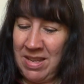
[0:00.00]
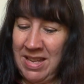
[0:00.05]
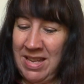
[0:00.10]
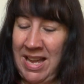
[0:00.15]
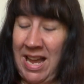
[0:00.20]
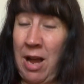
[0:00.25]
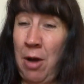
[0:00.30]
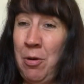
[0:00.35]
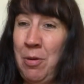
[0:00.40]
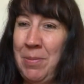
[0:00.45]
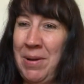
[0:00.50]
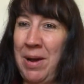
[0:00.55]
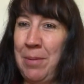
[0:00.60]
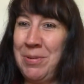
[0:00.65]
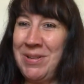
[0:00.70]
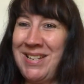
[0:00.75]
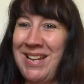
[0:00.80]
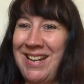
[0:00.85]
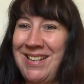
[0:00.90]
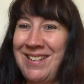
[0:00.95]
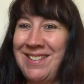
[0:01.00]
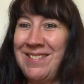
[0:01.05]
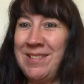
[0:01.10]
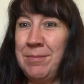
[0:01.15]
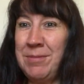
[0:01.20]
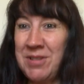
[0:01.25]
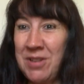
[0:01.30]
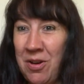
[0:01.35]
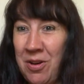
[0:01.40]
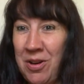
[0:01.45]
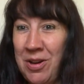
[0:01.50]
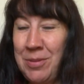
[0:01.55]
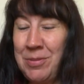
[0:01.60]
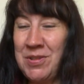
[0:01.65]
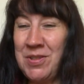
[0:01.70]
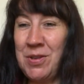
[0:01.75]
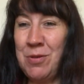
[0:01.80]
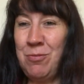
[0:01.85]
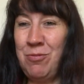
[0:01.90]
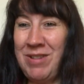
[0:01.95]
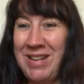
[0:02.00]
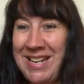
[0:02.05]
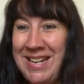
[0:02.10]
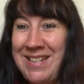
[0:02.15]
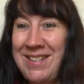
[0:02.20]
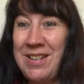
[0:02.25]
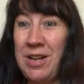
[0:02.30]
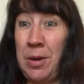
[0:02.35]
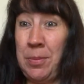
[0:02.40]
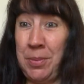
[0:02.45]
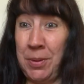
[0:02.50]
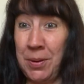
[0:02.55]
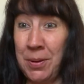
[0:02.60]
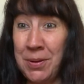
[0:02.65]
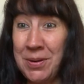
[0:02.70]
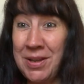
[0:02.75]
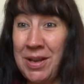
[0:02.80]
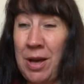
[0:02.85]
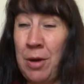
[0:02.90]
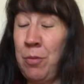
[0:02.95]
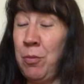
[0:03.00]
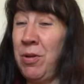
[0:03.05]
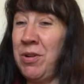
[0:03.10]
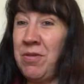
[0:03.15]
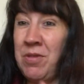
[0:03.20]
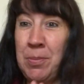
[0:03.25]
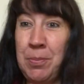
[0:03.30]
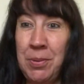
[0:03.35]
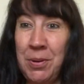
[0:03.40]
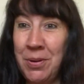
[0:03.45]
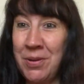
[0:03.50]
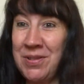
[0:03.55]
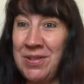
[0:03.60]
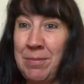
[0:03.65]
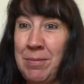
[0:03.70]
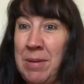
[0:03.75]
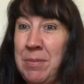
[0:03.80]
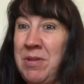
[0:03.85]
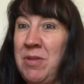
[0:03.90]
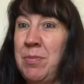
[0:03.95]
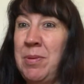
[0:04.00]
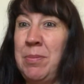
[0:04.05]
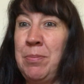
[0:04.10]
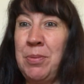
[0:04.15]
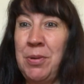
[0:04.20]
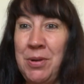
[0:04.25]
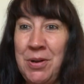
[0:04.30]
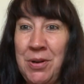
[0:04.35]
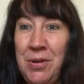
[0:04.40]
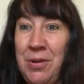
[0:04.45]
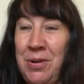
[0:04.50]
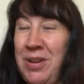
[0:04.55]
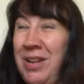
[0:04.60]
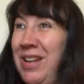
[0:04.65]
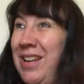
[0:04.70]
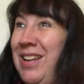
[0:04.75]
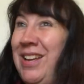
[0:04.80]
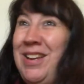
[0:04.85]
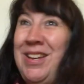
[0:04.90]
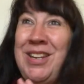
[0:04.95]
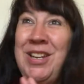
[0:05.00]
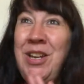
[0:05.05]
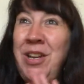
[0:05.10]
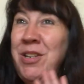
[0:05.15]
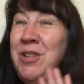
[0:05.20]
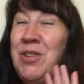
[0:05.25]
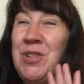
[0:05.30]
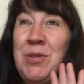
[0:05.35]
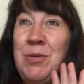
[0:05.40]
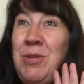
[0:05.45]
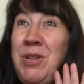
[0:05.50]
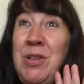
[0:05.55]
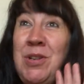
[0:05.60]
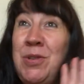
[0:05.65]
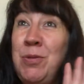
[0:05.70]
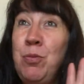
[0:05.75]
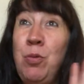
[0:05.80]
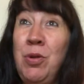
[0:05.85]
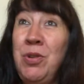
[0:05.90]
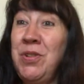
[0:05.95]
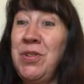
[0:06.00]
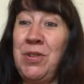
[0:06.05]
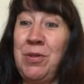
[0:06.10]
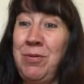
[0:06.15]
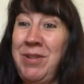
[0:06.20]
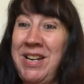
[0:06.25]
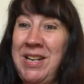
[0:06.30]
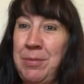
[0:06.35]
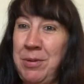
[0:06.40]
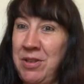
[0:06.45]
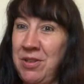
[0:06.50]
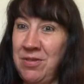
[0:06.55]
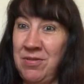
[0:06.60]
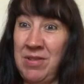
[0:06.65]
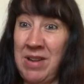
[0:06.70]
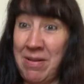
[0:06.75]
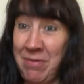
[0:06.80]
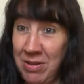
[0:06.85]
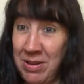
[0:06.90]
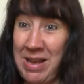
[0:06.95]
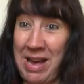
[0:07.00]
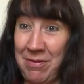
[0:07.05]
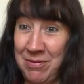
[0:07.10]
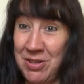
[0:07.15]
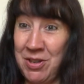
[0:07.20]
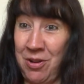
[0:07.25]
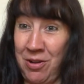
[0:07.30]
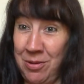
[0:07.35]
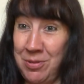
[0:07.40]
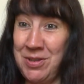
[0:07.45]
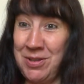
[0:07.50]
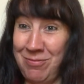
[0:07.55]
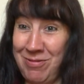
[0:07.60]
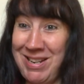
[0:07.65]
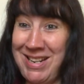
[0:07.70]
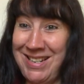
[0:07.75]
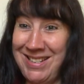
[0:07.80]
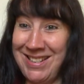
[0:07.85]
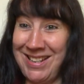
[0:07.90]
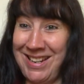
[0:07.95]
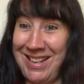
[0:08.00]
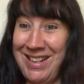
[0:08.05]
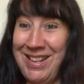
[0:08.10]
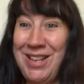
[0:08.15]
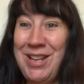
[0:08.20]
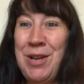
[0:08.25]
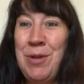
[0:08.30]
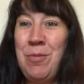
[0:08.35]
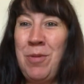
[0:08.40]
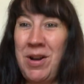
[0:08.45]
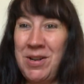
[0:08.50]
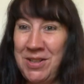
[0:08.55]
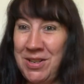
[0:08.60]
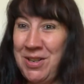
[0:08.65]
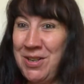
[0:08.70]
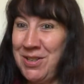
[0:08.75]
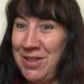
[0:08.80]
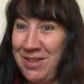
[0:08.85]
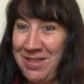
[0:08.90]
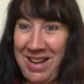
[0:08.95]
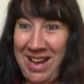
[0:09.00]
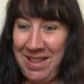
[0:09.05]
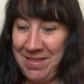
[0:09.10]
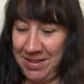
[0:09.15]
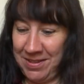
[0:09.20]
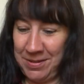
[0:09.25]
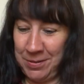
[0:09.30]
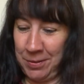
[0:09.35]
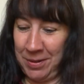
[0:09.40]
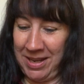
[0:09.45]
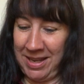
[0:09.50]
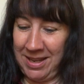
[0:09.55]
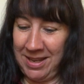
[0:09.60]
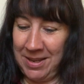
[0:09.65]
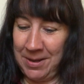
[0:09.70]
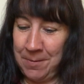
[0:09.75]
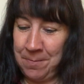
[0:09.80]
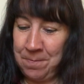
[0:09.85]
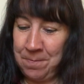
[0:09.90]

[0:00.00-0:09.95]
How about protecting some time to read a book, one of the books that maybe you've been putting on, you just want to read but you just never have time to read it? Why don't you do that this week?